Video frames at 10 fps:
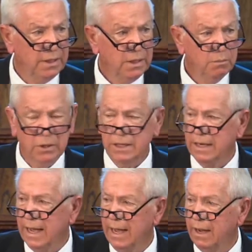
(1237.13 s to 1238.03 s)
But
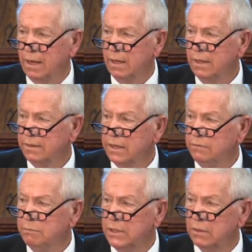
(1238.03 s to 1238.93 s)
now
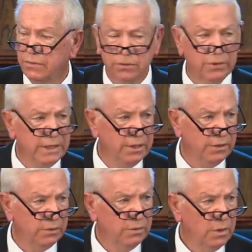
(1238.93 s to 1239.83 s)
they've built three
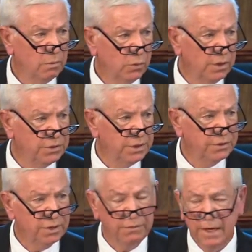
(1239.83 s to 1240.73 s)
new prisons,
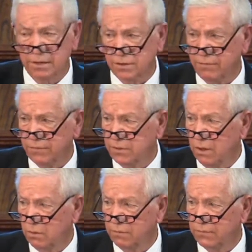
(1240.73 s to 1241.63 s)
so now it's a
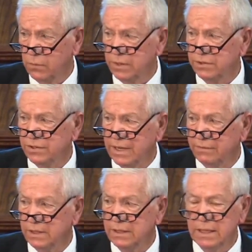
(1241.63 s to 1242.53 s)
total of
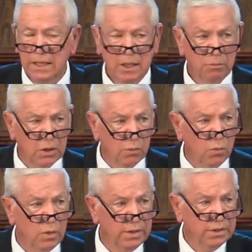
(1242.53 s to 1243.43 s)
47. But
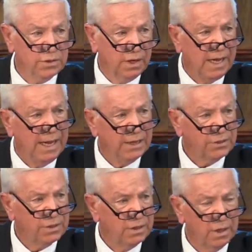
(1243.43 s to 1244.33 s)
this
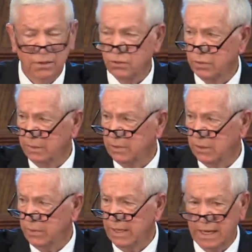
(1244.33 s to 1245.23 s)
last uh, trip that
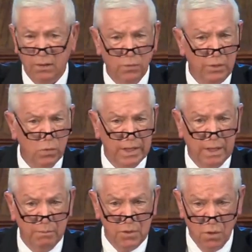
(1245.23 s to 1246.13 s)
we had, we went
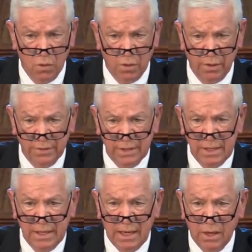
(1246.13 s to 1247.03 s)
up north
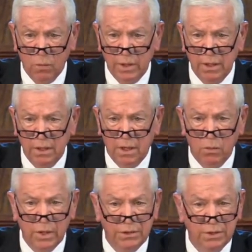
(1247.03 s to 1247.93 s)
and we uh,
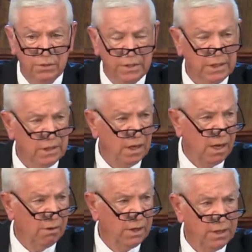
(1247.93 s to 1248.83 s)
went to the
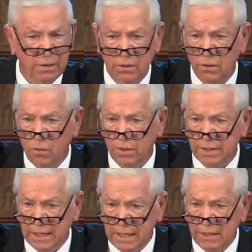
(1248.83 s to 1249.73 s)
area, the
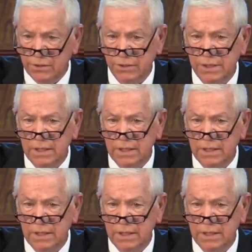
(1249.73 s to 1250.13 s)
northeast,